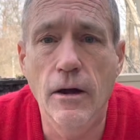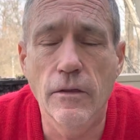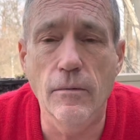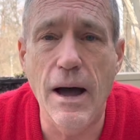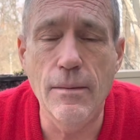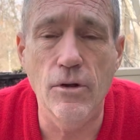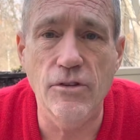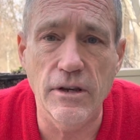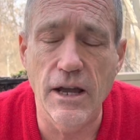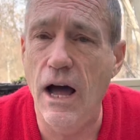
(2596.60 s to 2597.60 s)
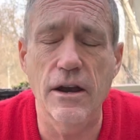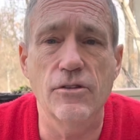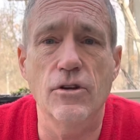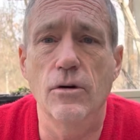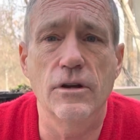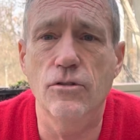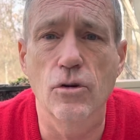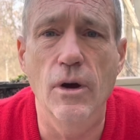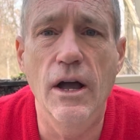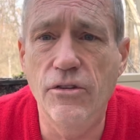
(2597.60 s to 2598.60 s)
the Bible said God is going
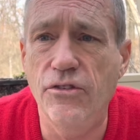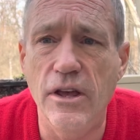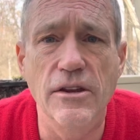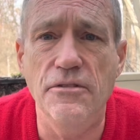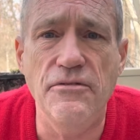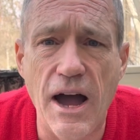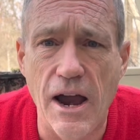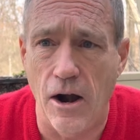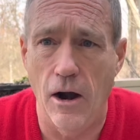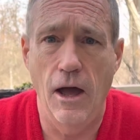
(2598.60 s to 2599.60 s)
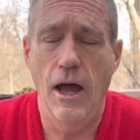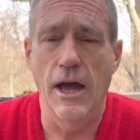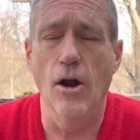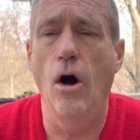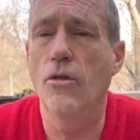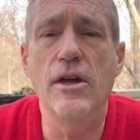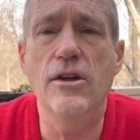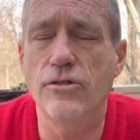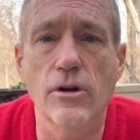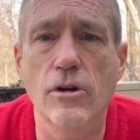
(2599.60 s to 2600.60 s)
to send fire and all
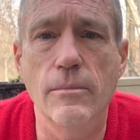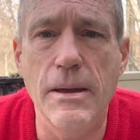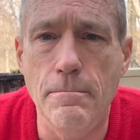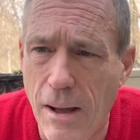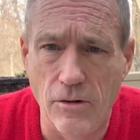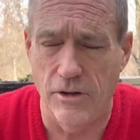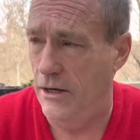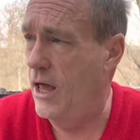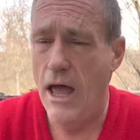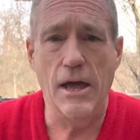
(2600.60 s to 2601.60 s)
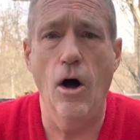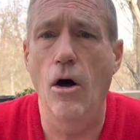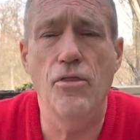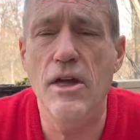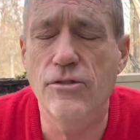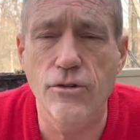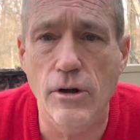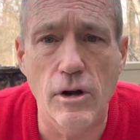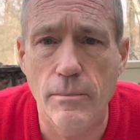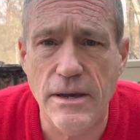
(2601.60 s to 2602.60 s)
things are going to be melted and all things are
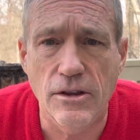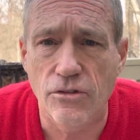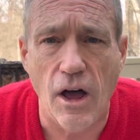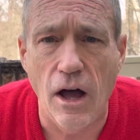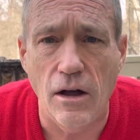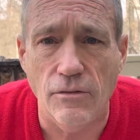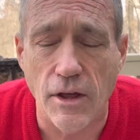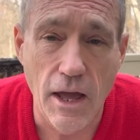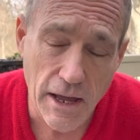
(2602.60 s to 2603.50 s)
going to be dissolved.